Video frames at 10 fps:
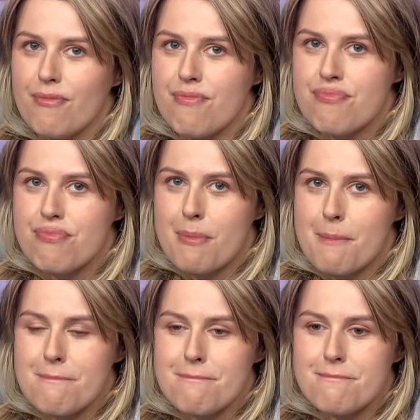
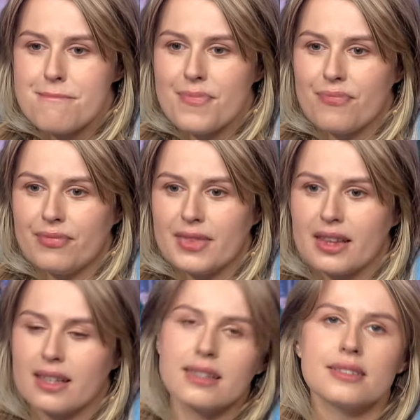
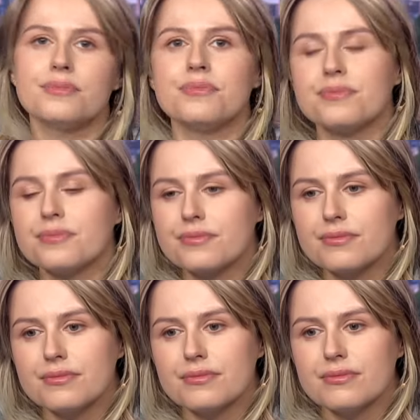
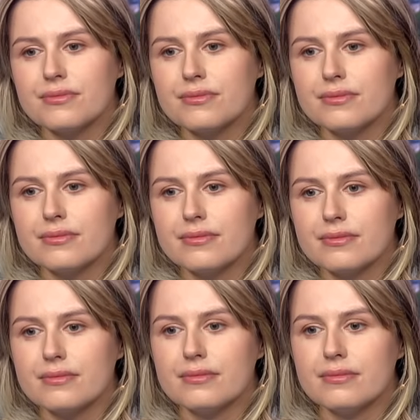
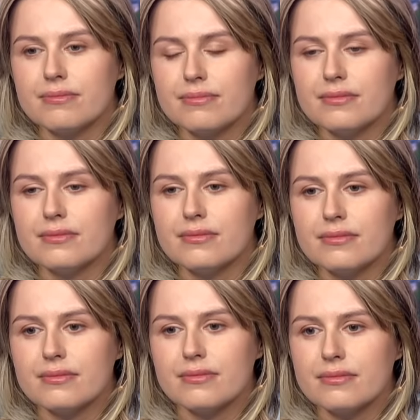
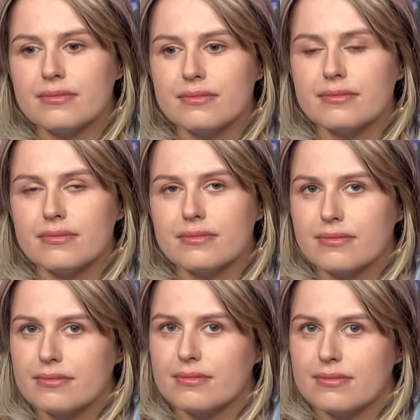
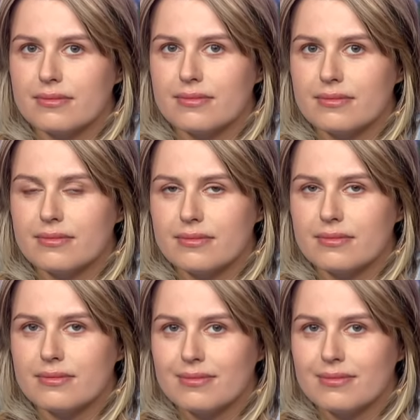This person isn't speaking.